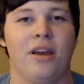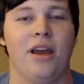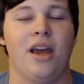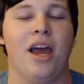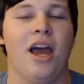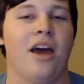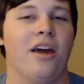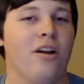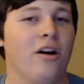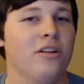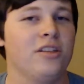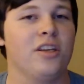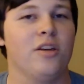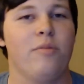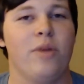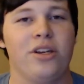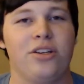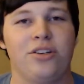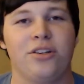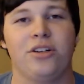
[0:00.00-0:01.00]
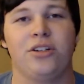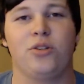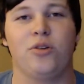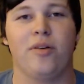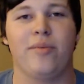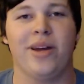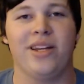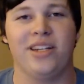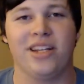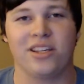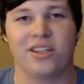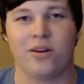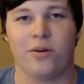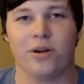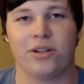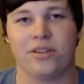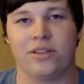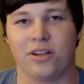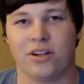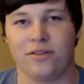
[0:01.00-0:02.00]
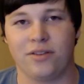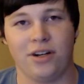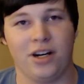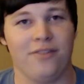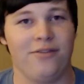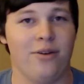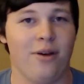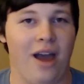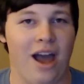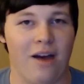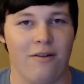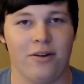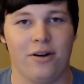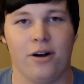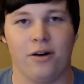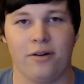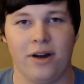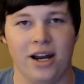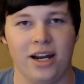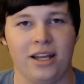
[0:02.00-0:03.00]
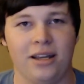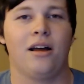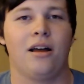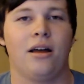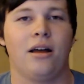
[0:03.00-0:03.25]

and also make sure to join my Discord server if you haven't already.